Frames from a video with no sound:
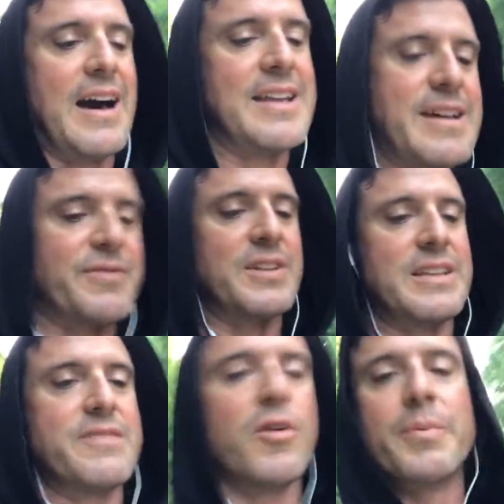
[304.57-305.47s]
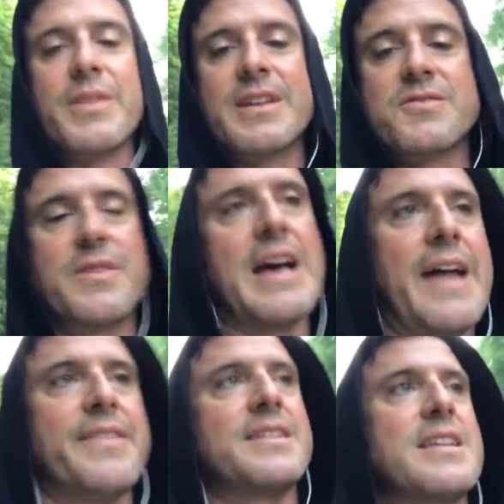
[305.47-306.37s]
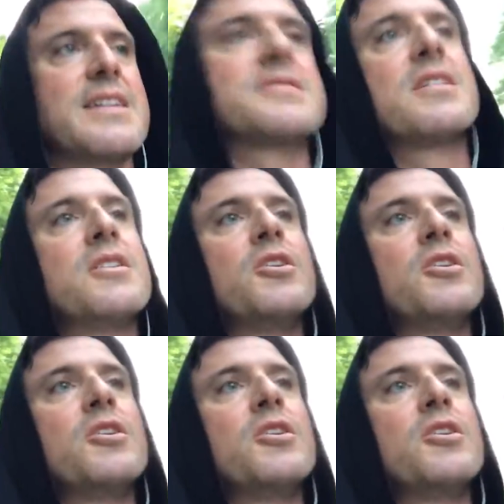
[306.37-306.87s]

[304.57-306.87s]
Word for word: I definitely leave open things for that. I think that's